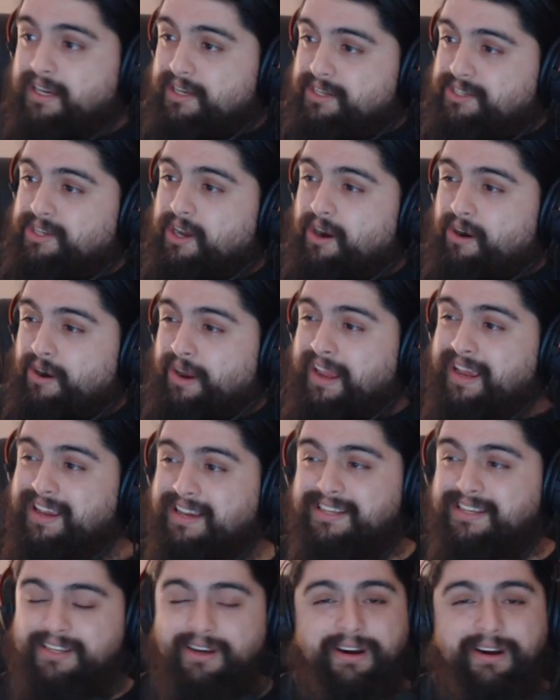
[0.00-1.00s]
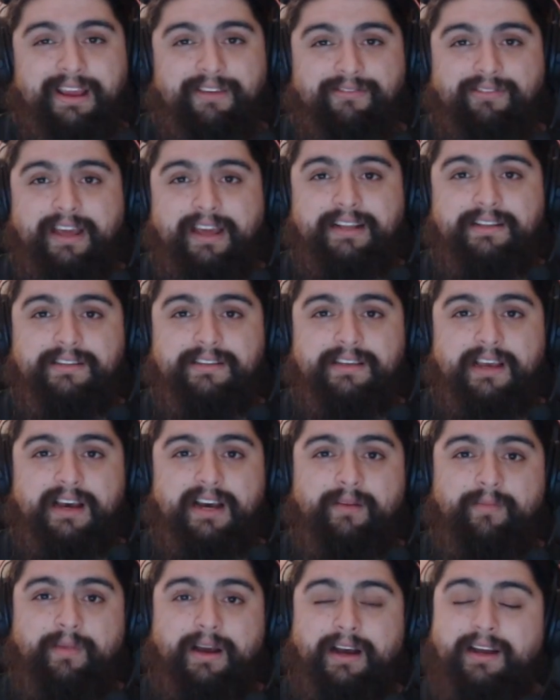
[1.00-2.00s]
Sorry if that's
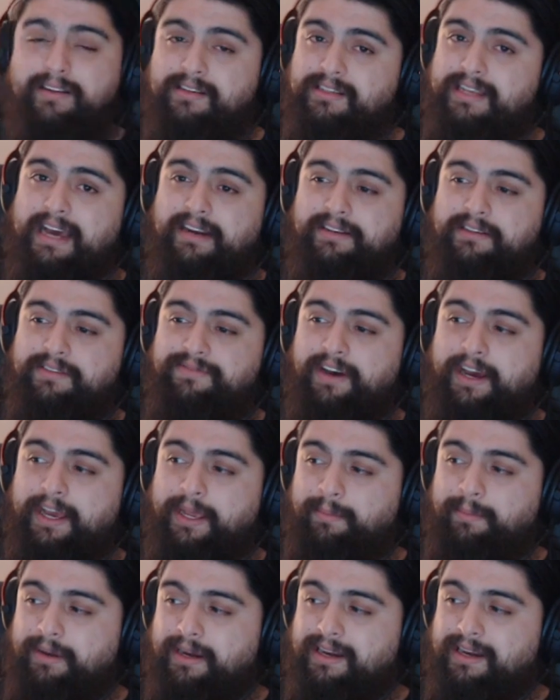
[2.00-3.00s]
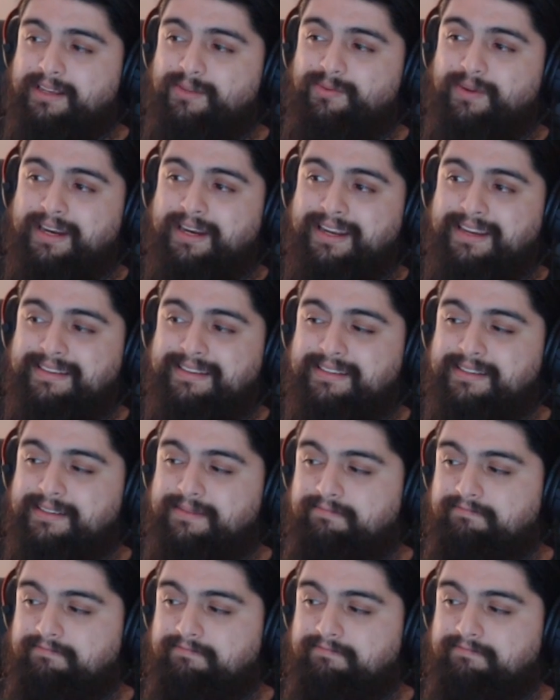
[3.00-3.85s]
unsatisfying, but it is what it is.